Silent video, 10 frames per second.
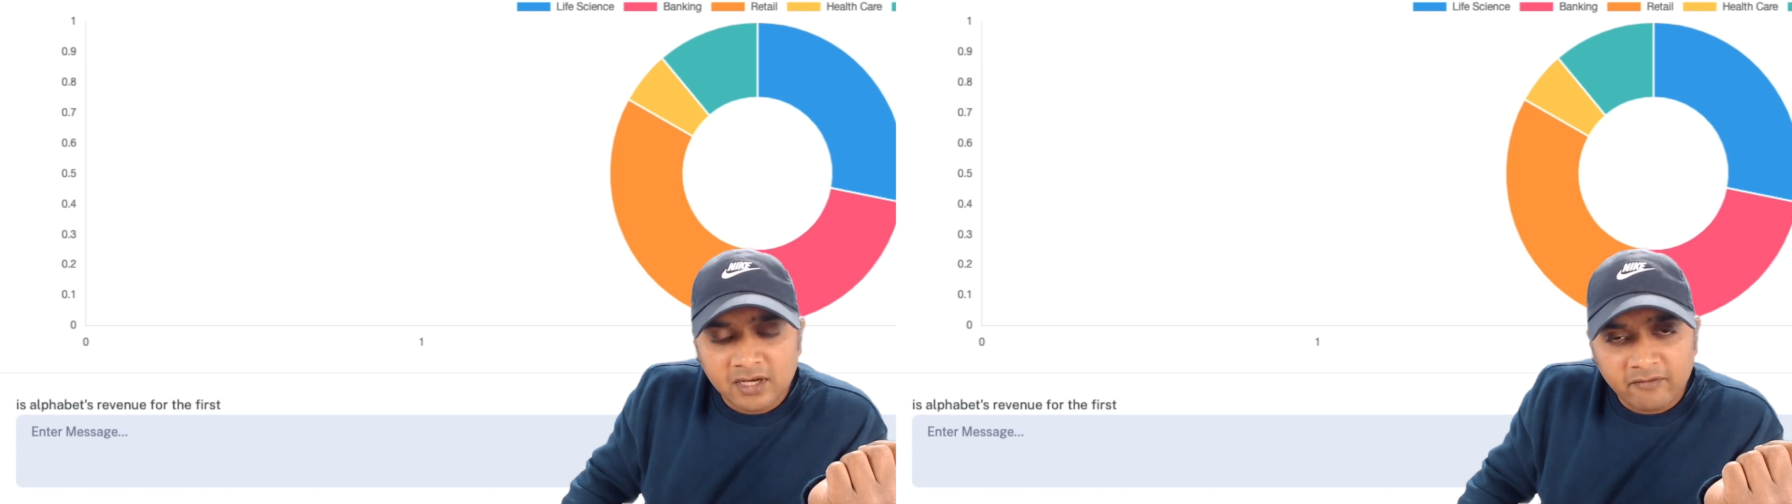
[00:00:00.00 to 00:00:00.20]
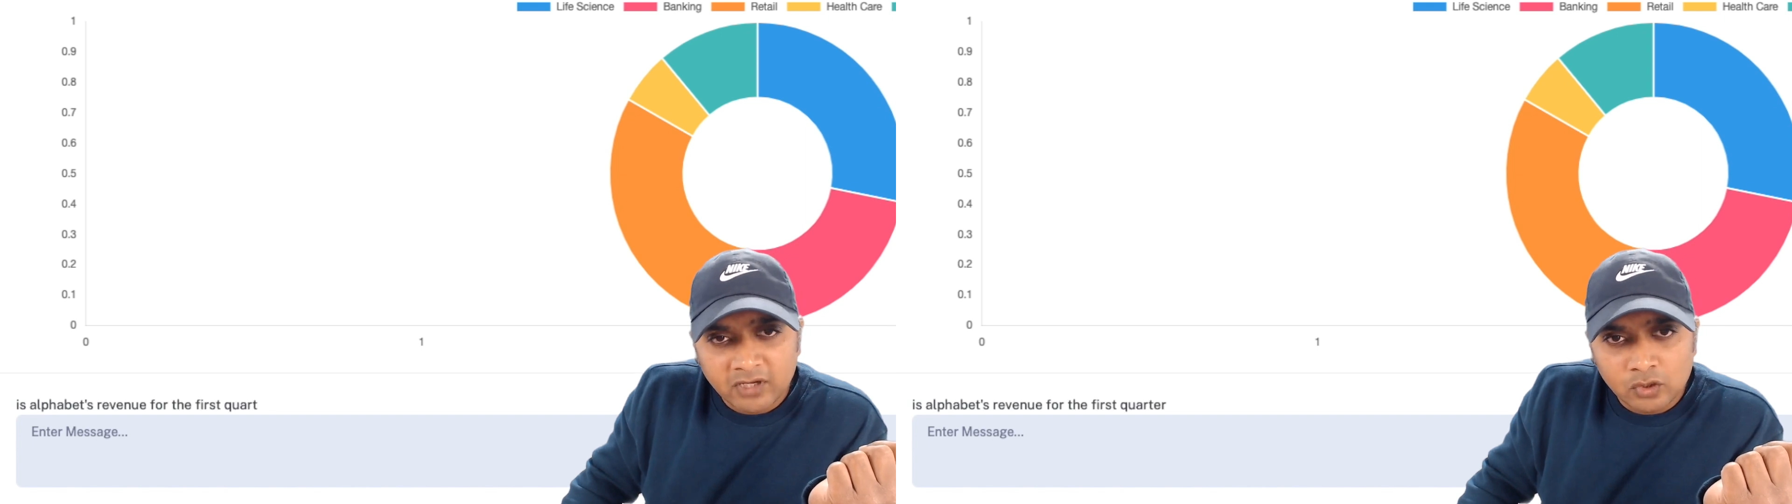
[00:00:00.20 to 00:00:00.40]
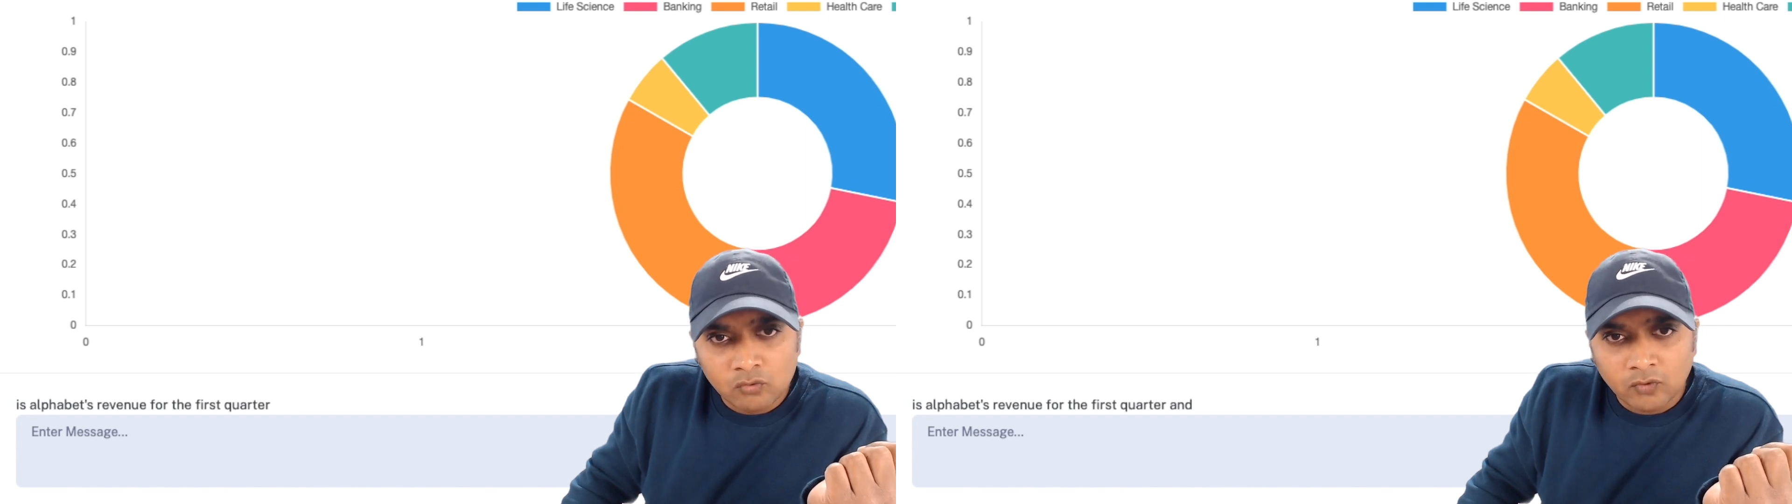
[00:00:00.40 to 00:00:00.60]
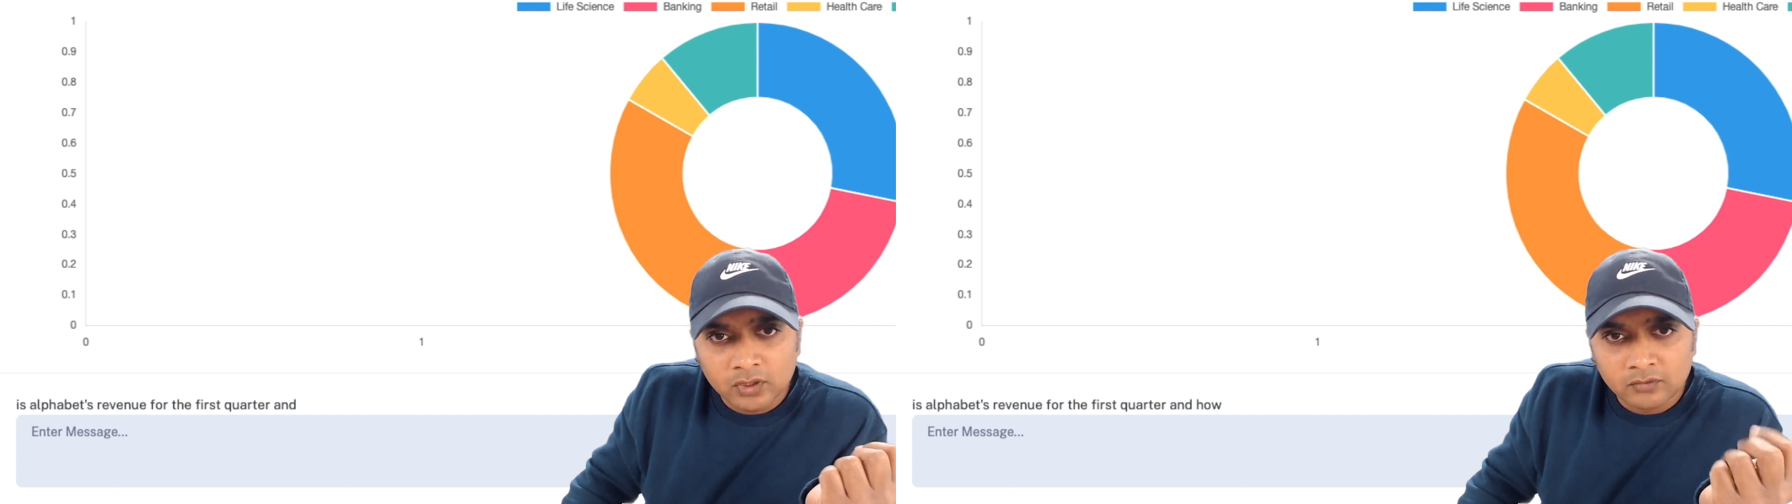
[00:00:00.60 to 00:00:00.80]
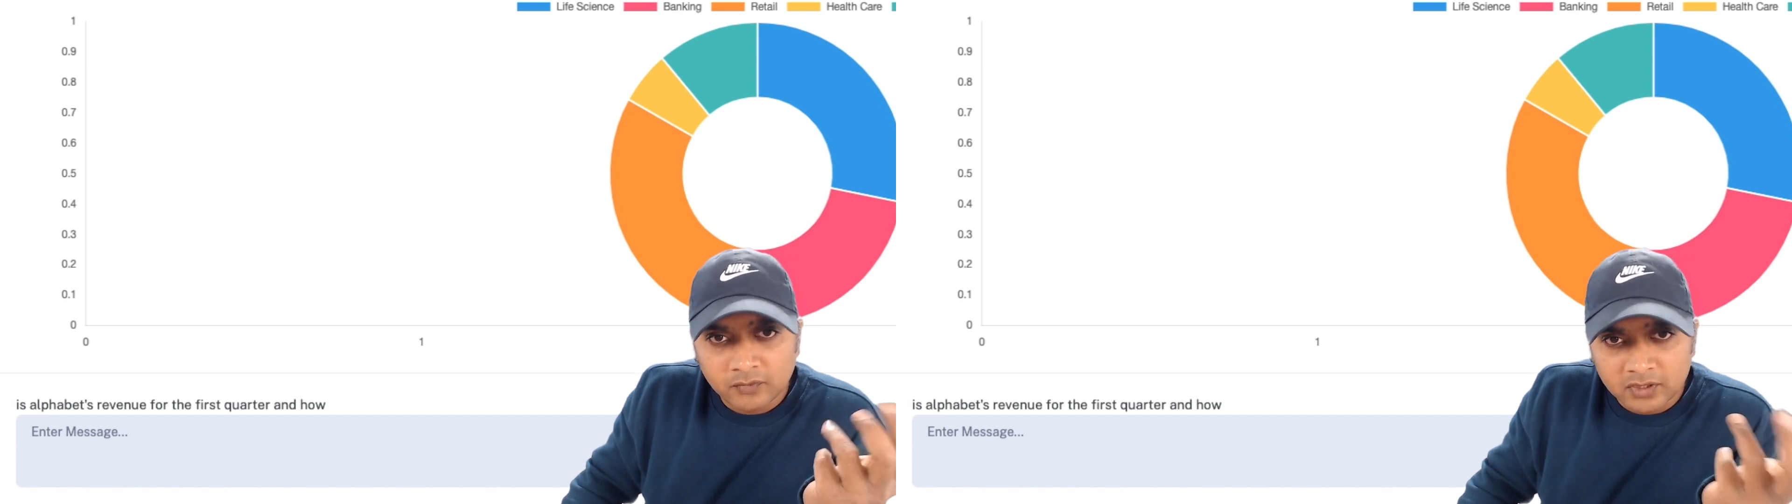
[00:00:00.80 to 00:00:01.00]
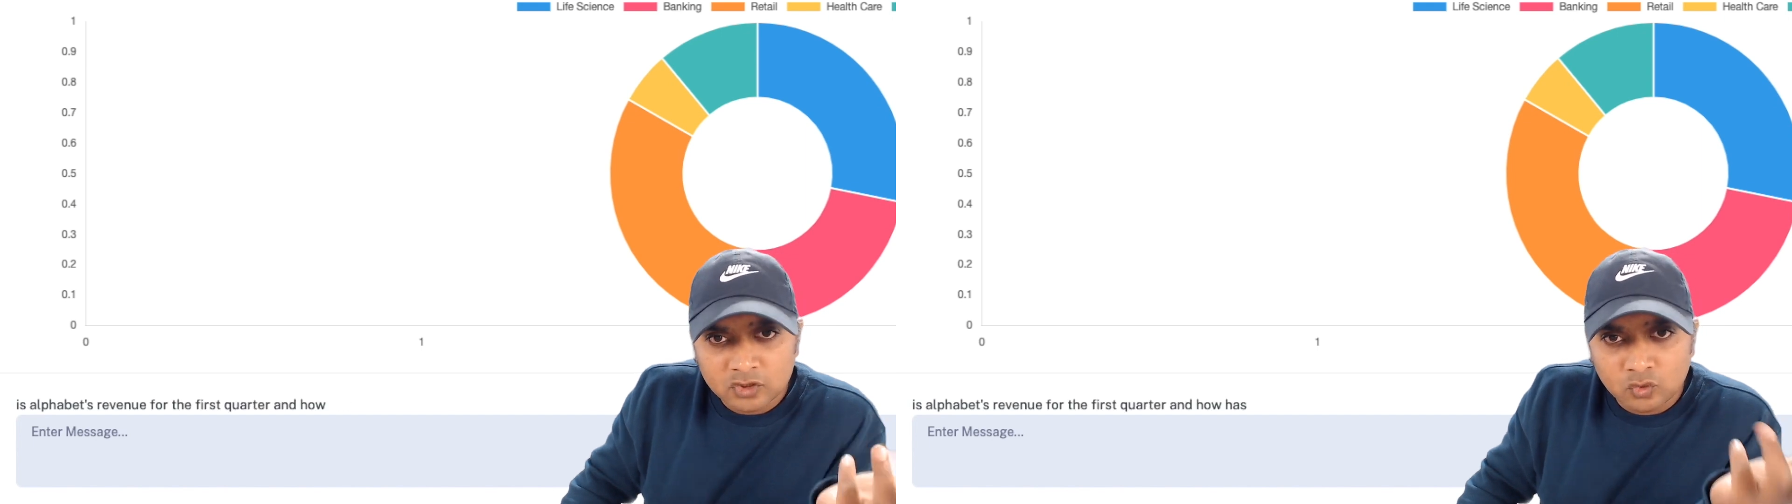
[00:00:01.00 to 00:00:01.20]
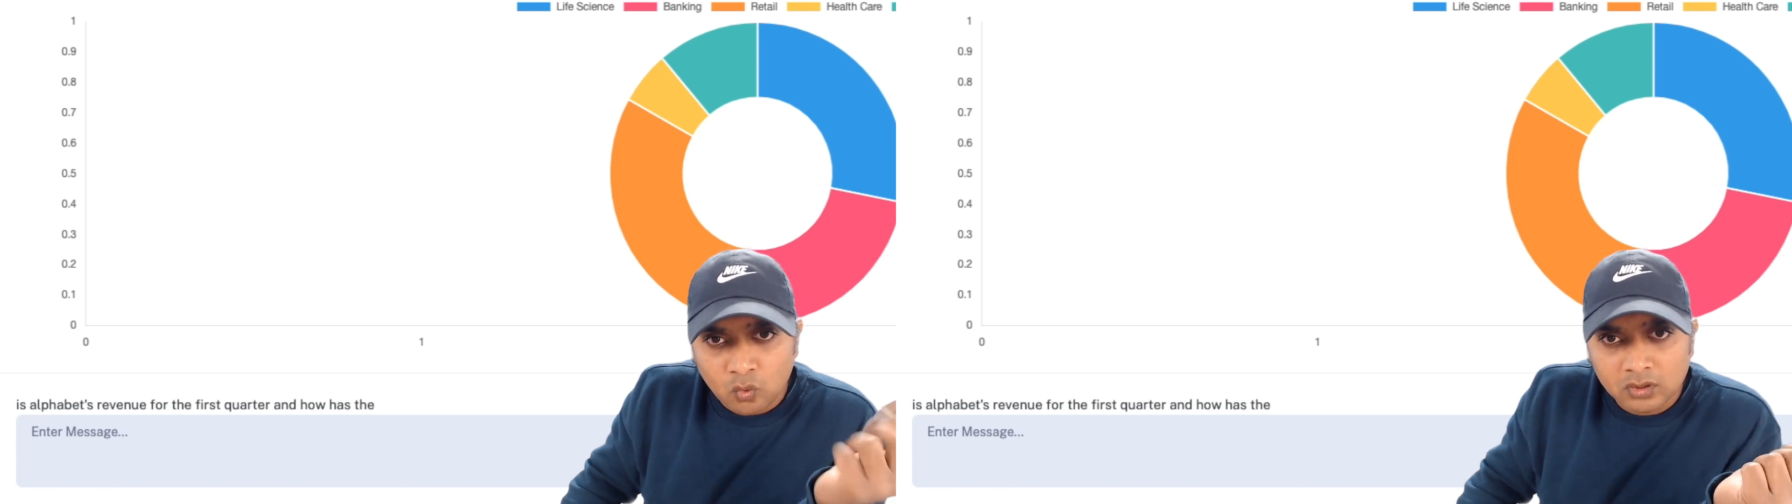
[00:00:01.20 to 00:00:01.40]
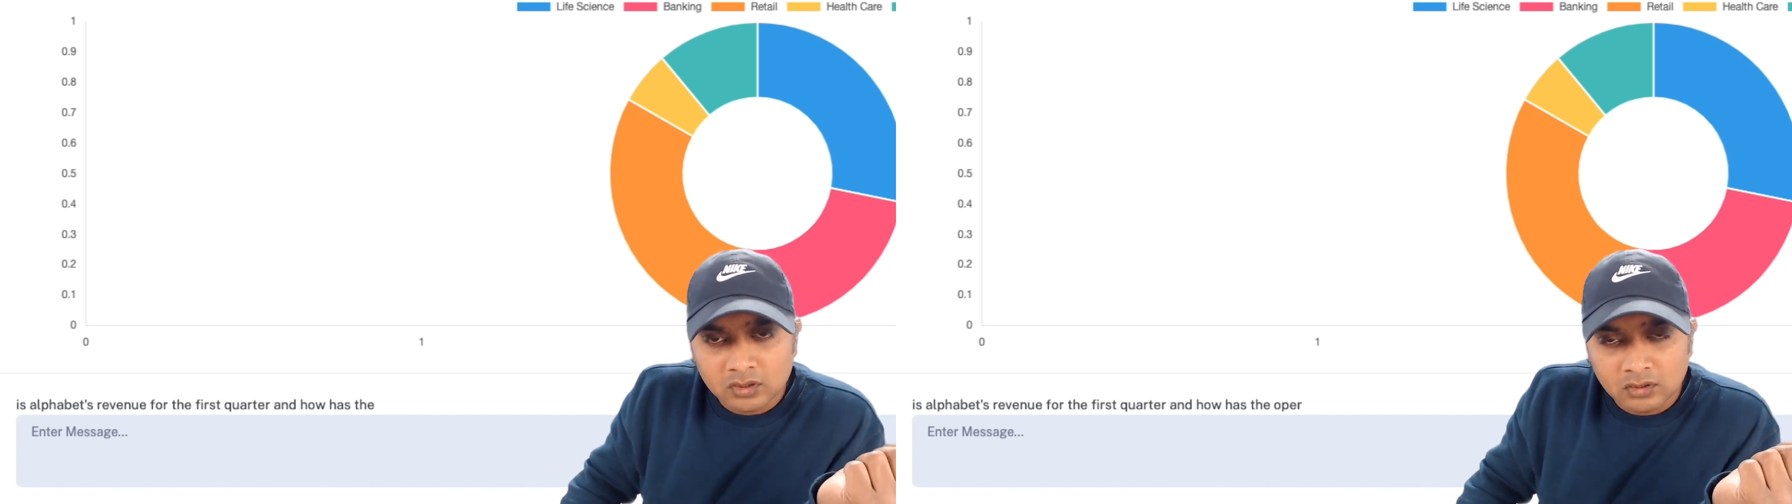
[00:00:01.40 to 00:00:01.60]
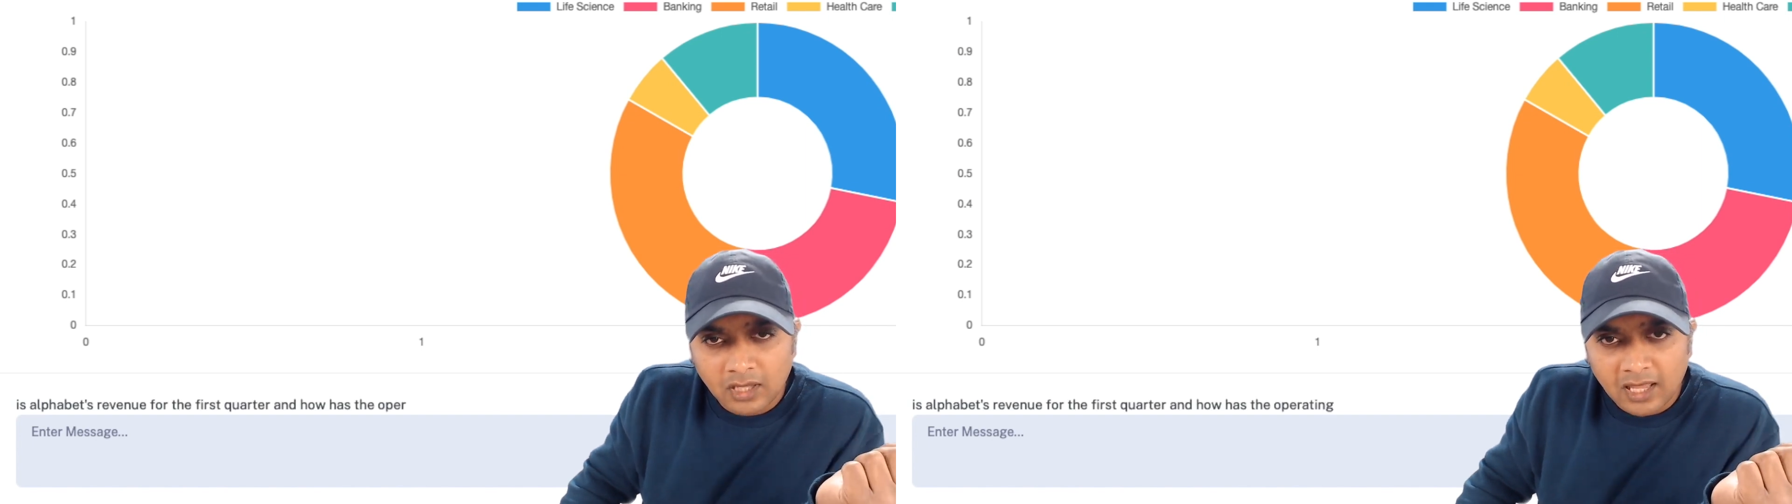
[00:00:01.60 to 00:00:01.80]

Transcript: revenue for the first quarter